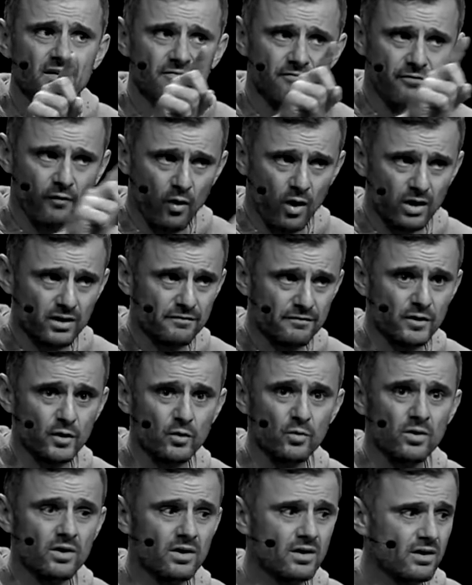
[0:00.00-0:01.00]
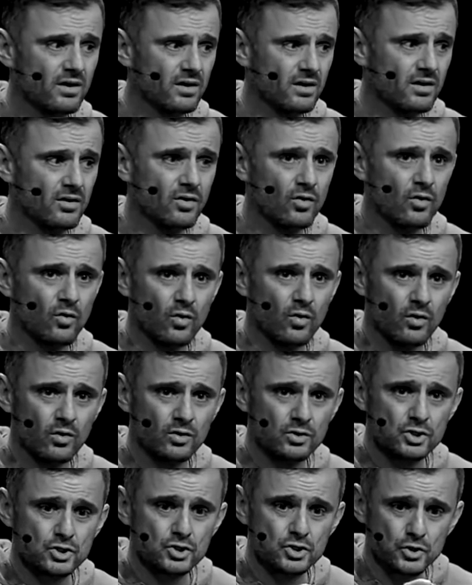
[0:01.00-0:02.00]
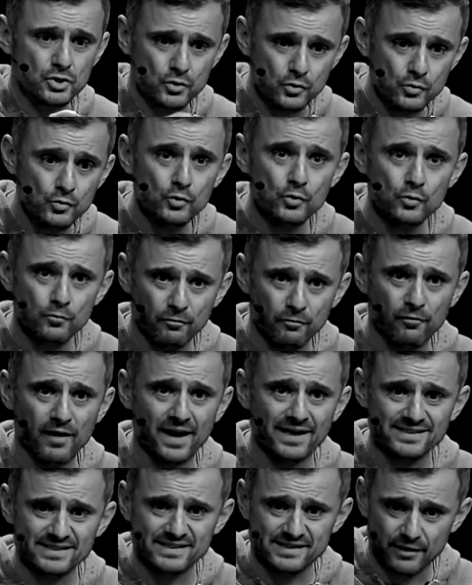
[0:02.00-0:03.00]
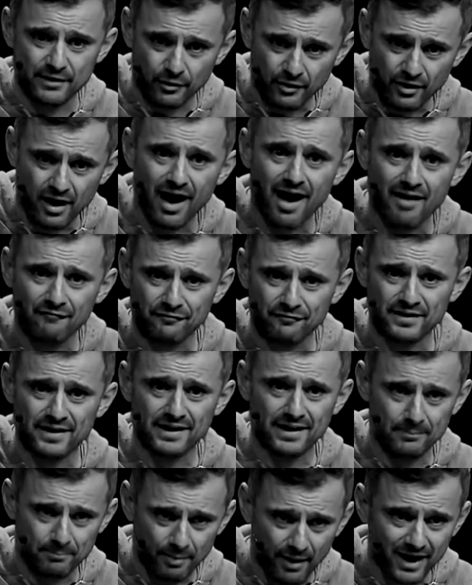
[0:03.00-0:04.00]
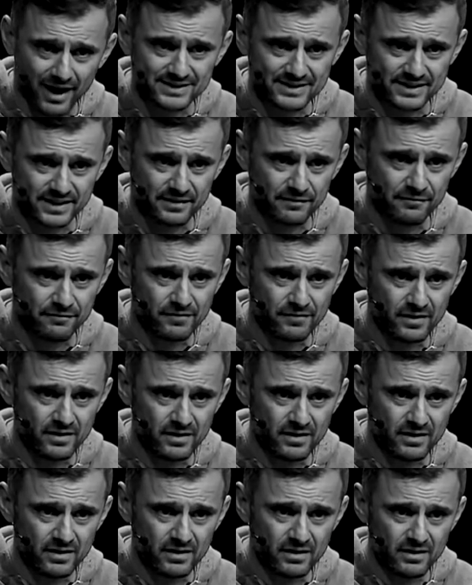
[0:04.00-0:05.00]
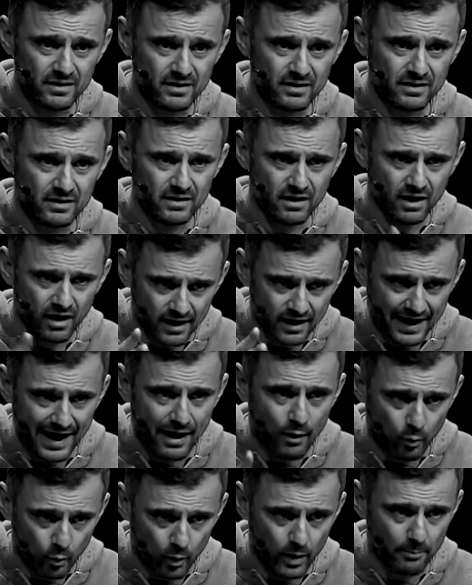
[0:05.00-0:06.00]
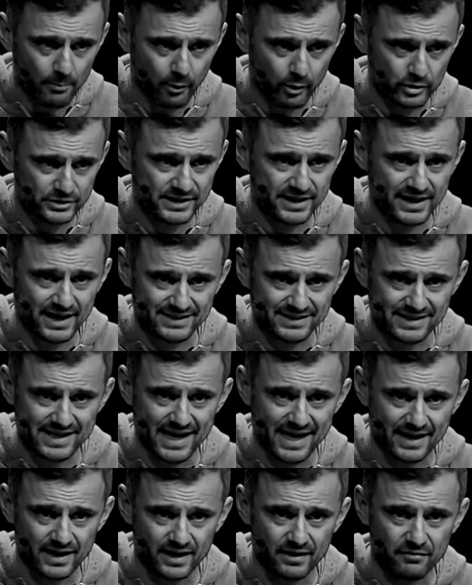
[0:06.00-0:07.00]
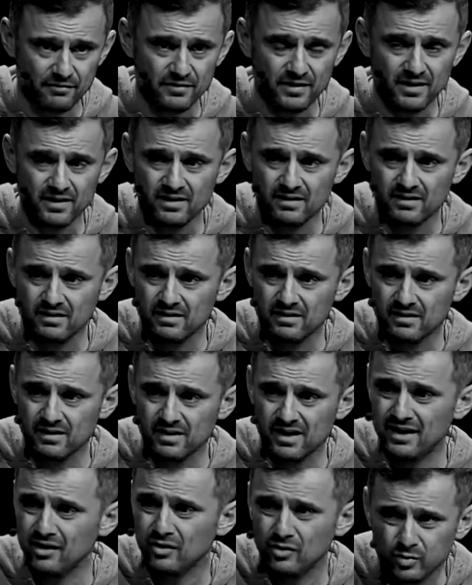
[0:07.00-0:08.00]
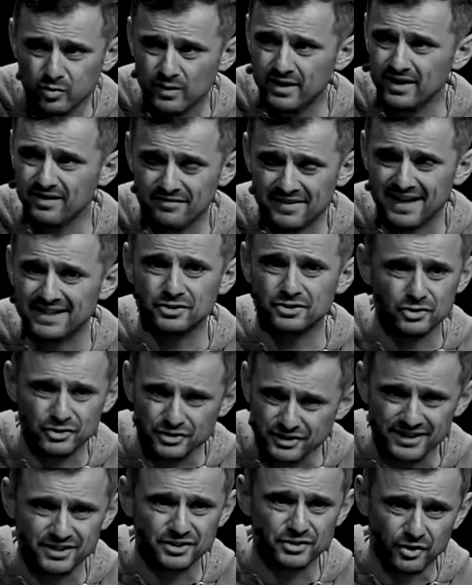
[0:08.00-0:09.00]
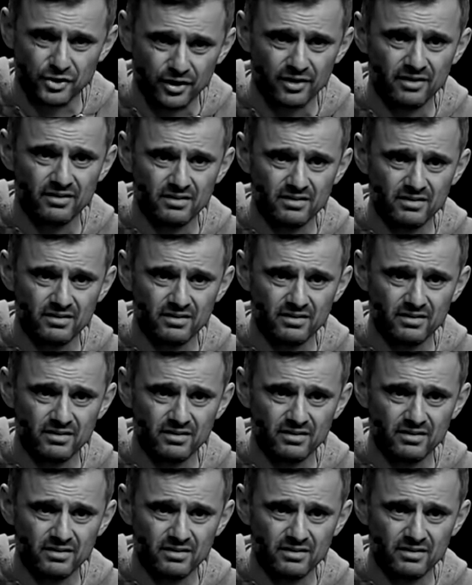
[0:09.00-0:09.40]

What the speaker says: For all of you, 2 new friends that are confident and positive, cut out 1 person that's negative, including if that's your sister.